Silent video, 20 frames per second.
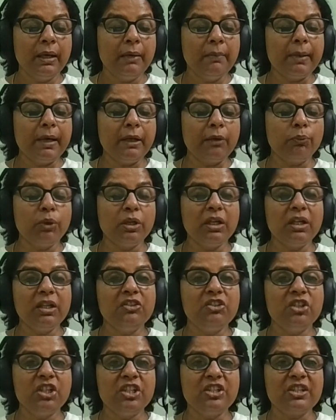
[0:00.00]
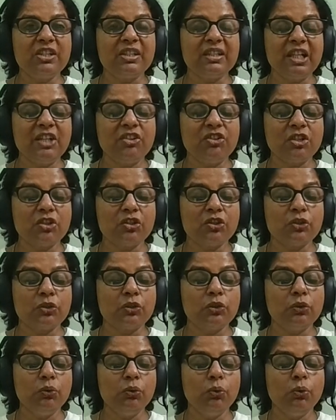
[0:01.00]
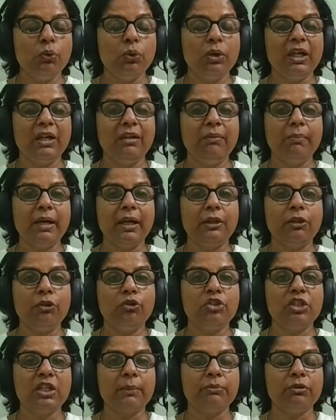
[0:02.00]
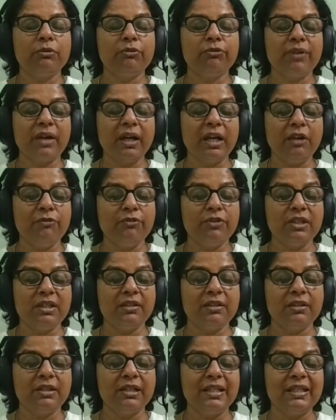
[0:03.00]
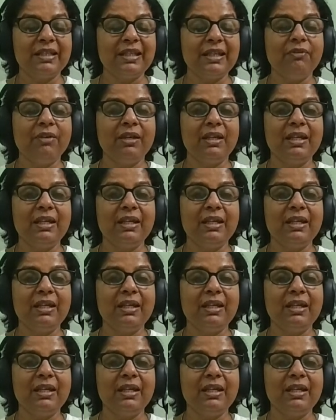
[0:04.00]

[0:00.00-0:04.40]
but what did Jesus teach us to do in Matthew chapter 5, verse 37?